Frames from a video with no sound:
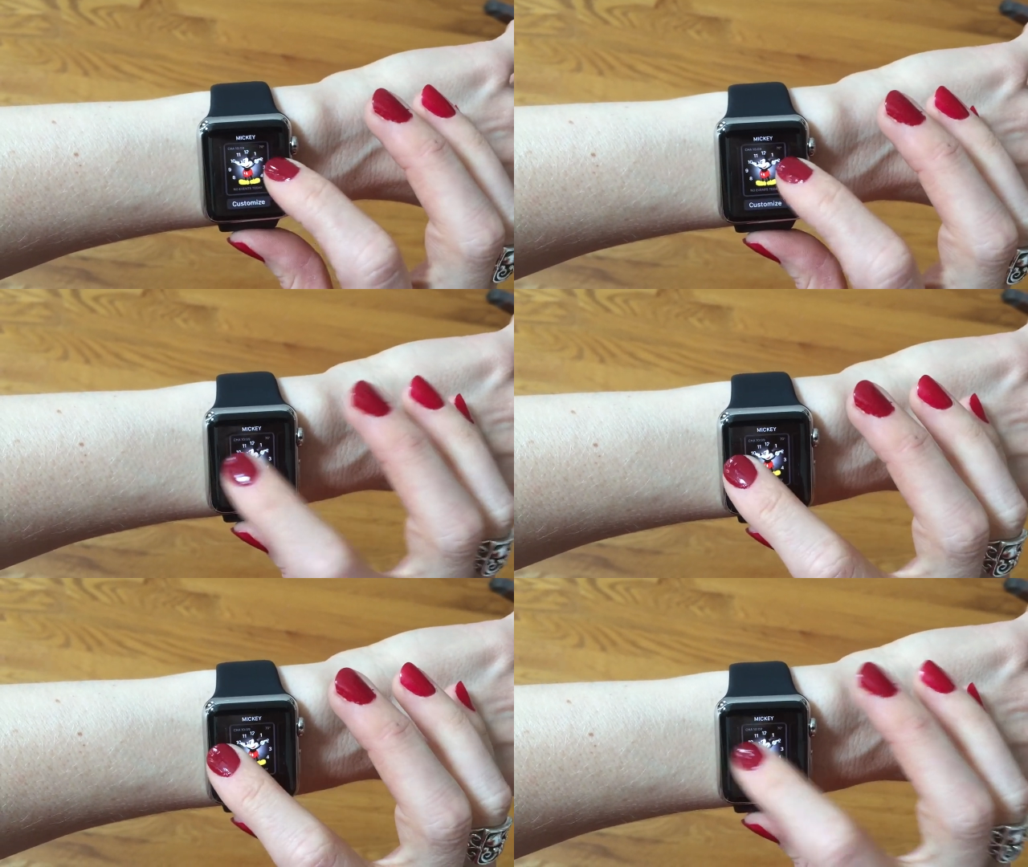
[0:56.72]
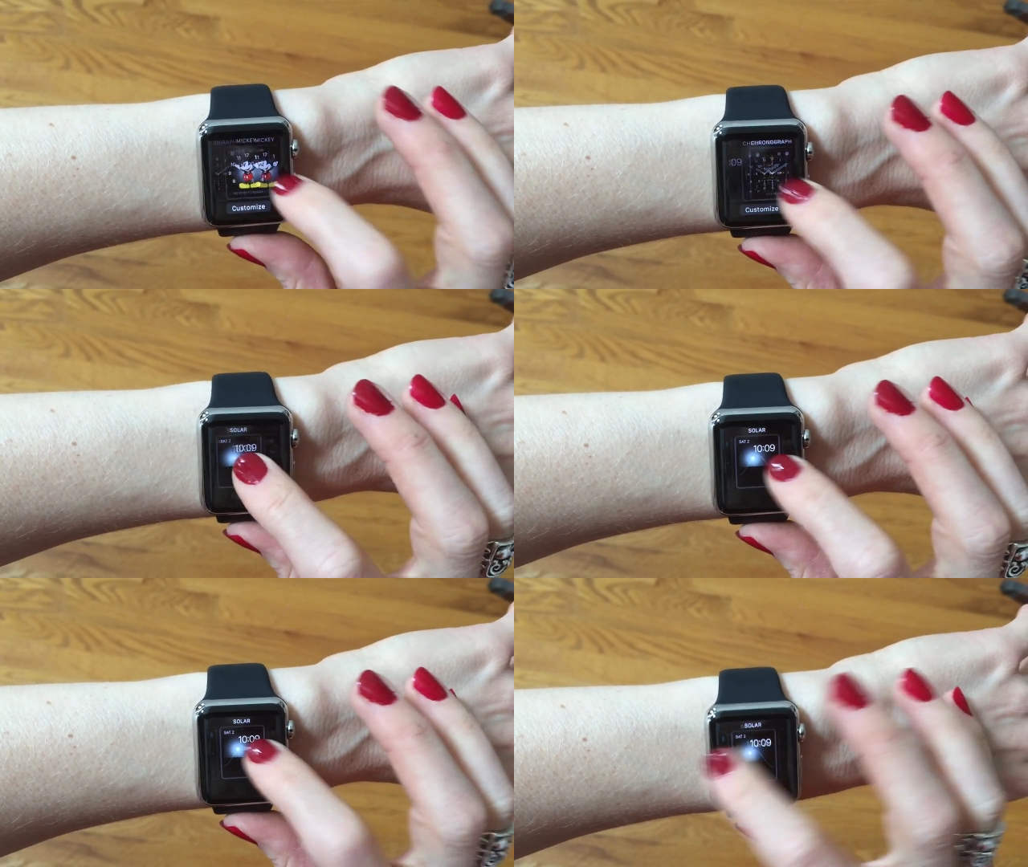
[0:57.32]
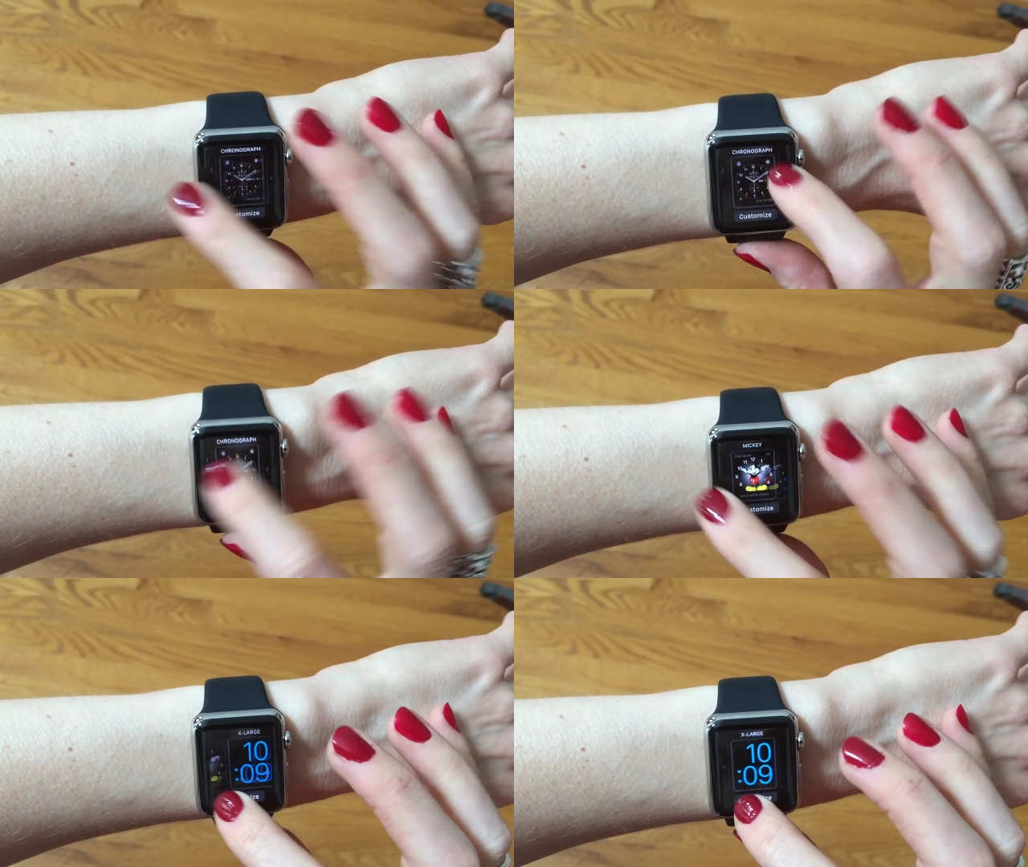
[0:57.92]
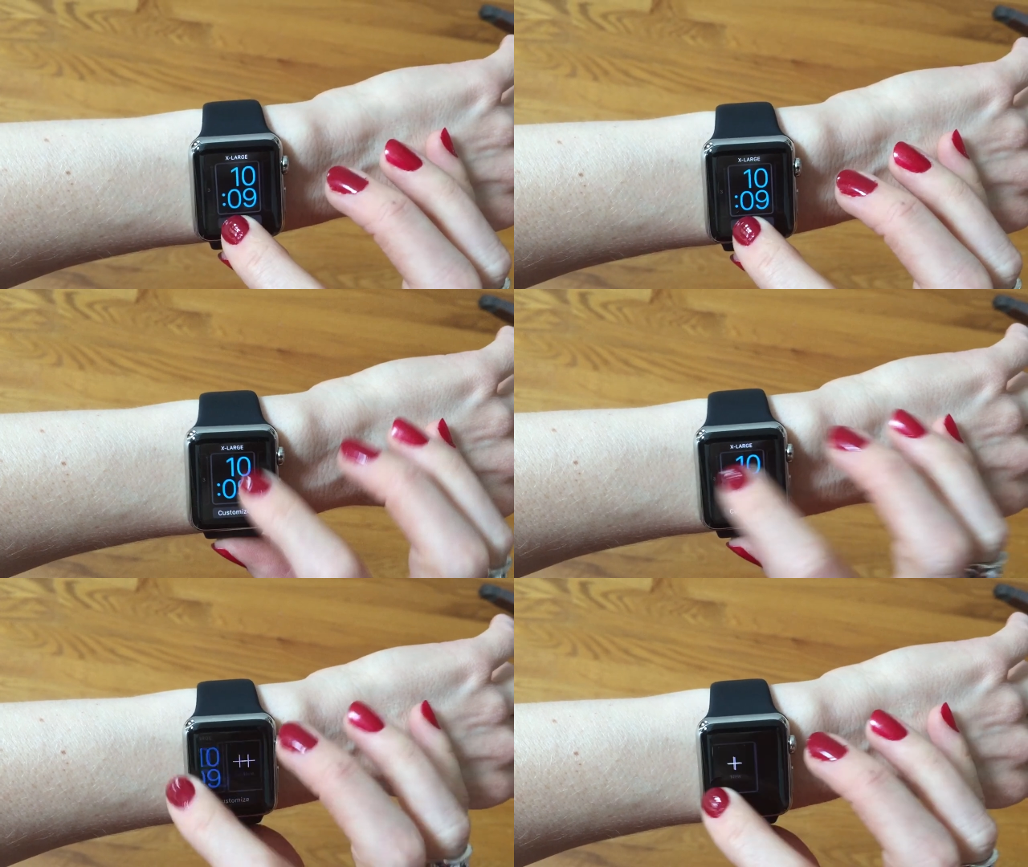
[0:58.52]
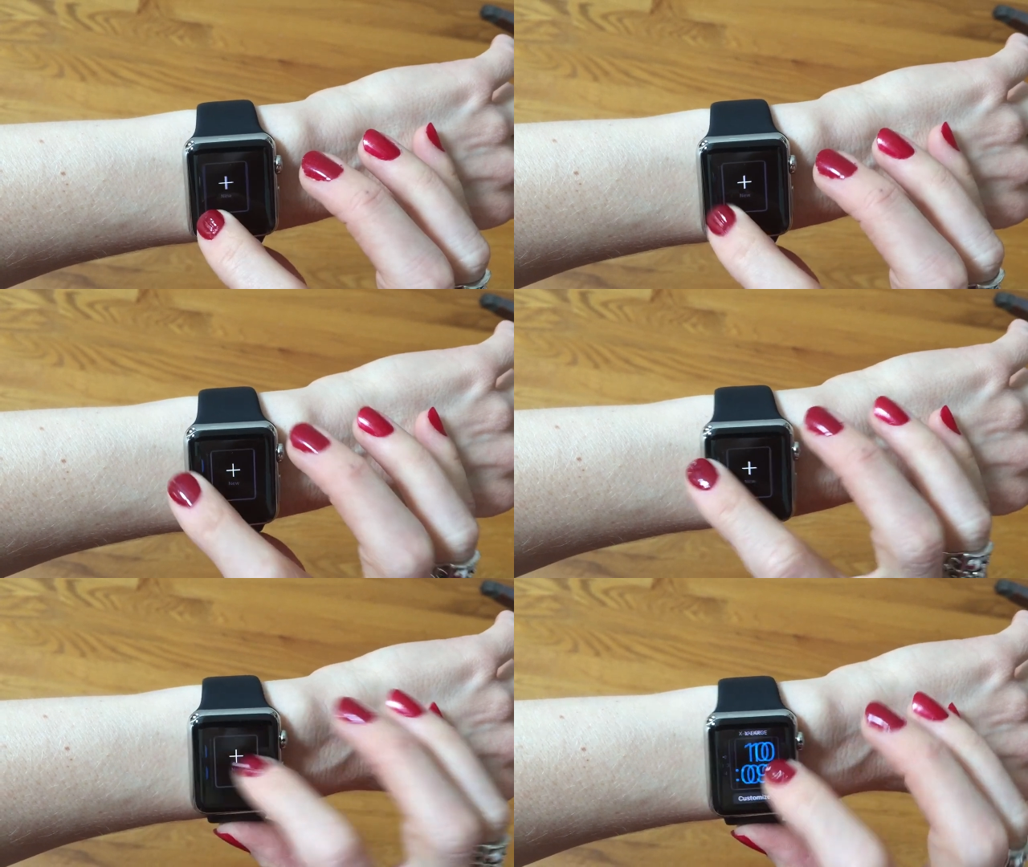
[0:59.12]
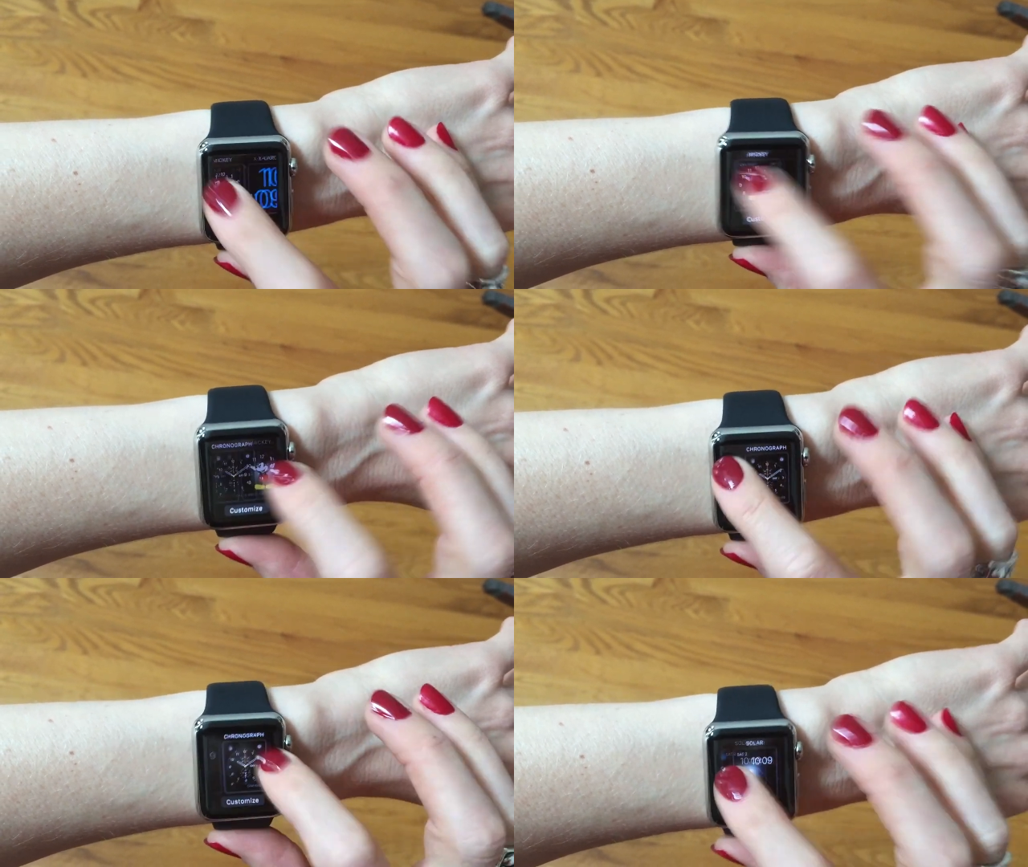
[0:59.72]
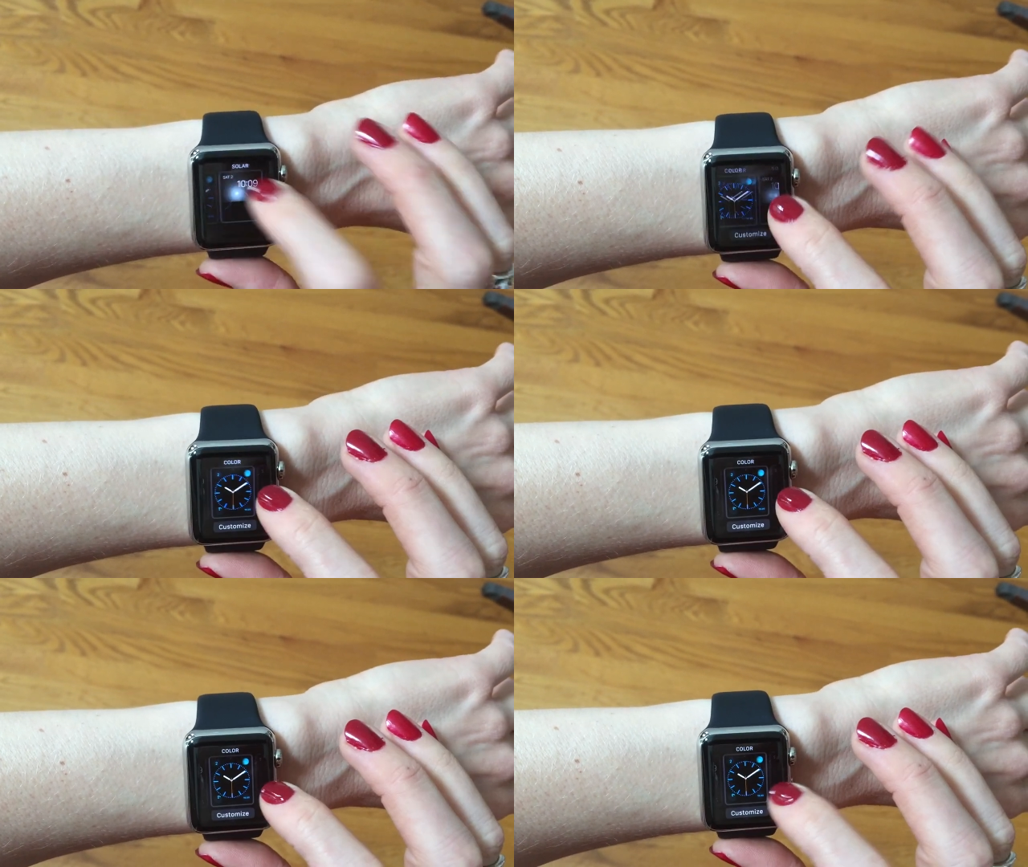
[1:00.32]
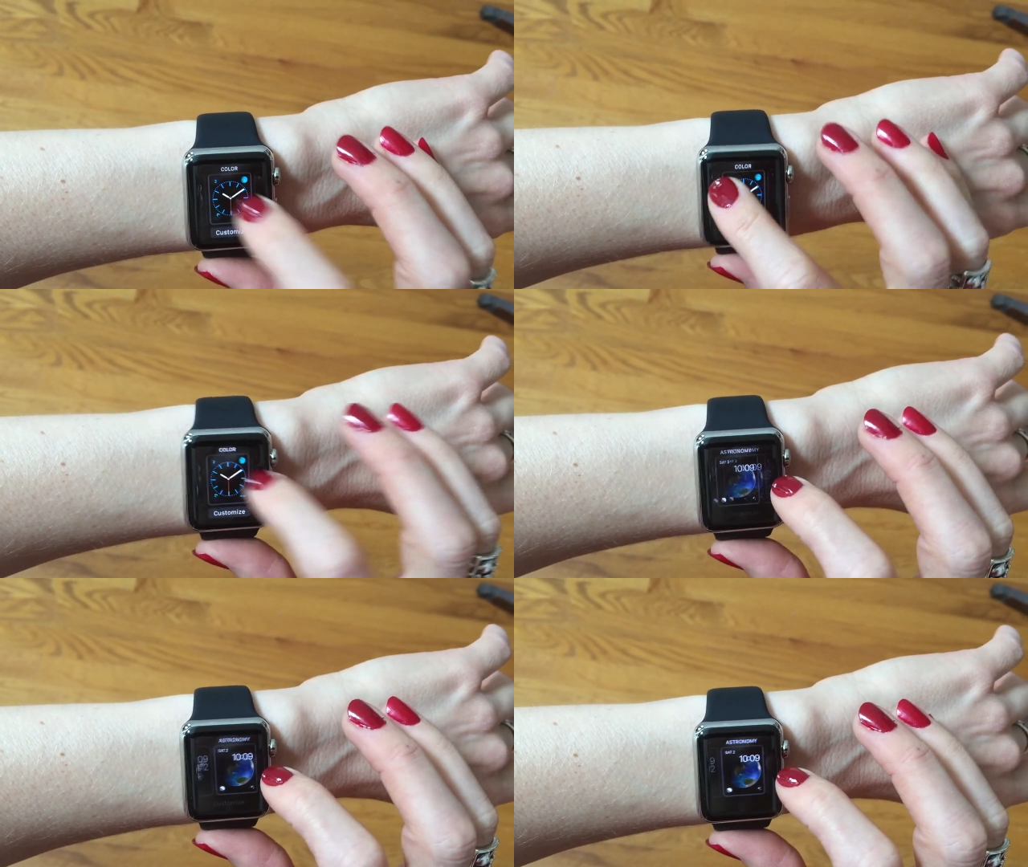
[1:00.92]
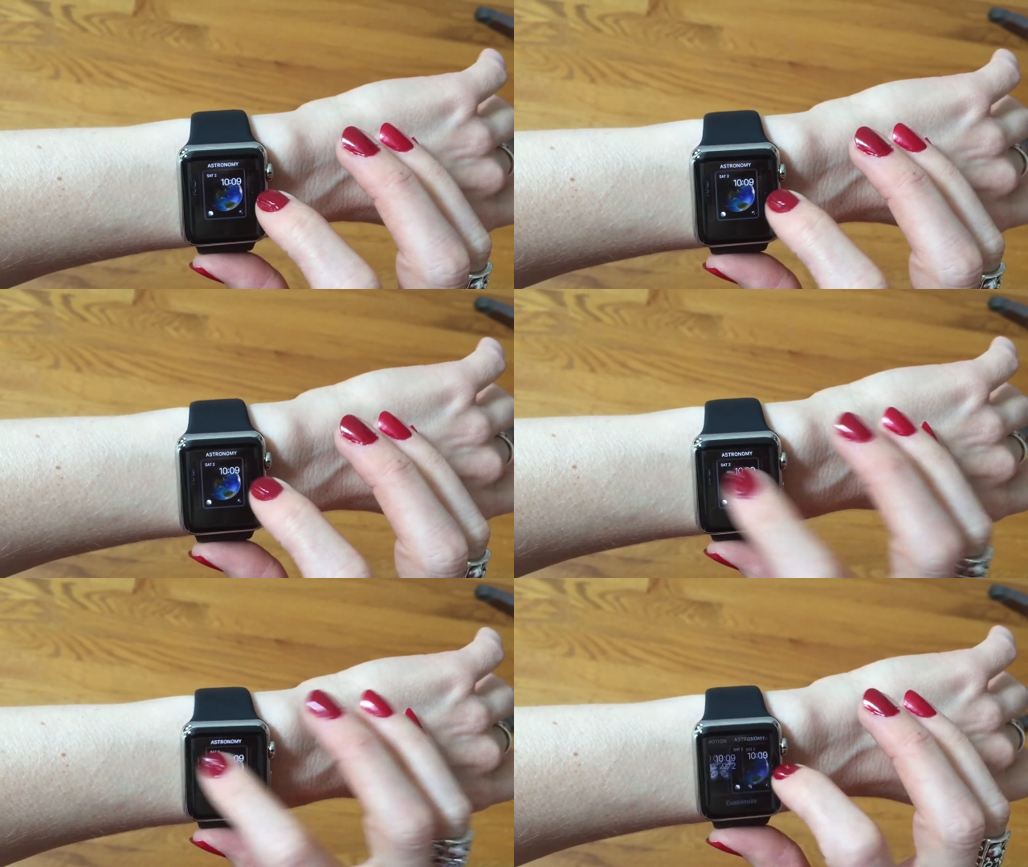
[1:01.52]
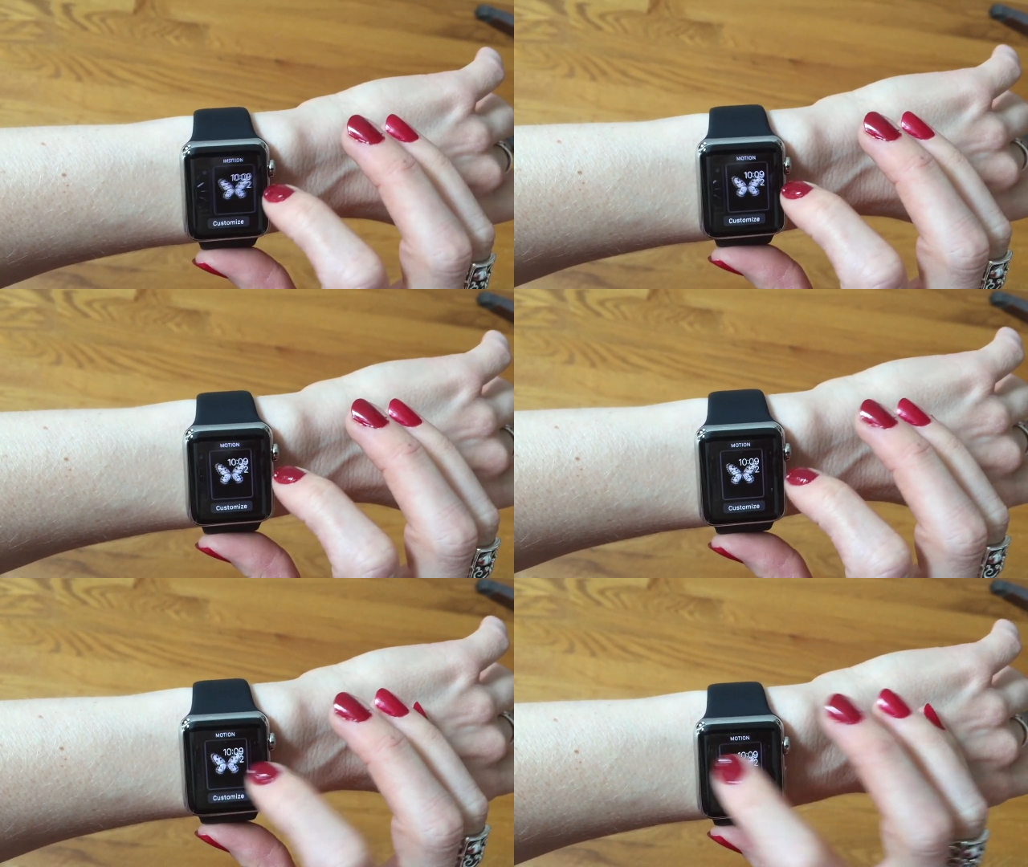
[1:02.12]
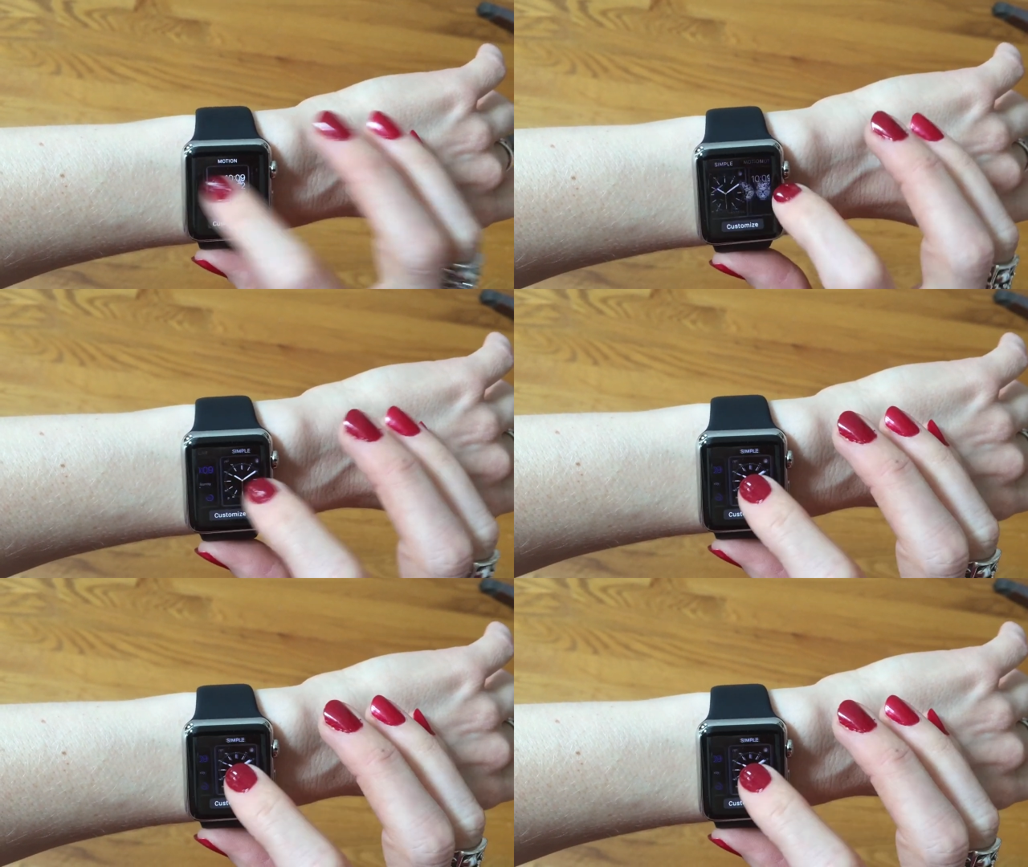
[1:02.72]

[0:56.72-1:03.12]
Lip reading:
[unreadable: no face in view]